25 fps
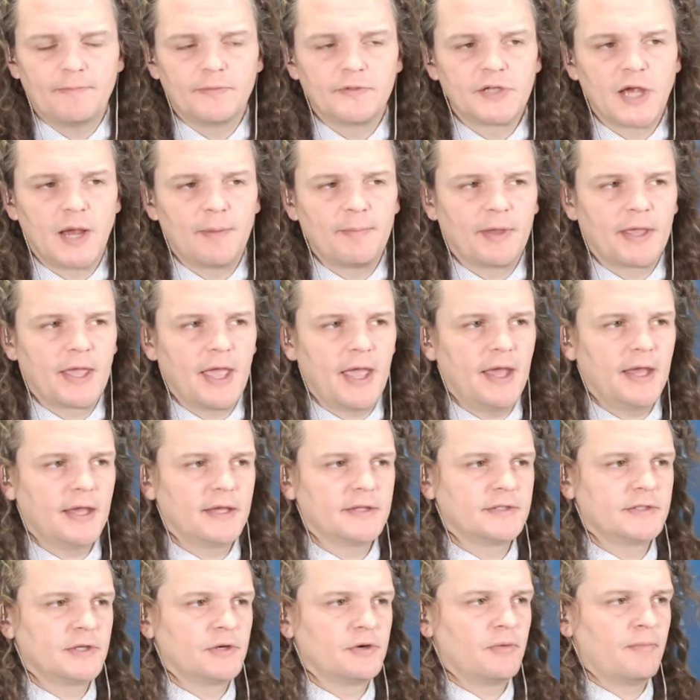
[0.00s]
John McCain
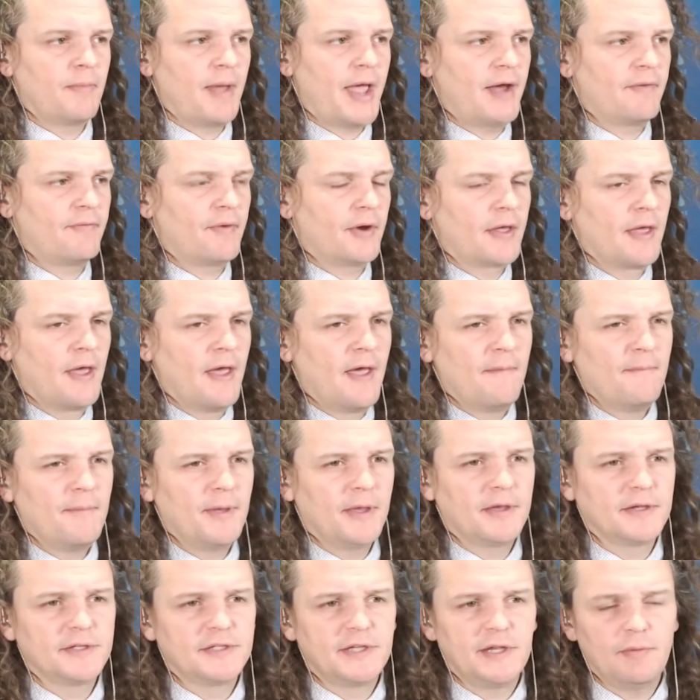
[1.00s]
considered a maverick
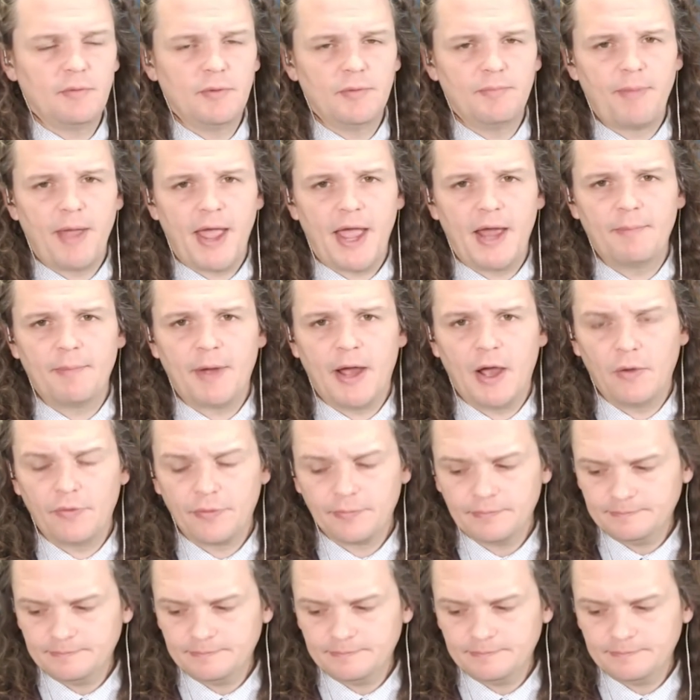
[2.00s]
because he would badmouth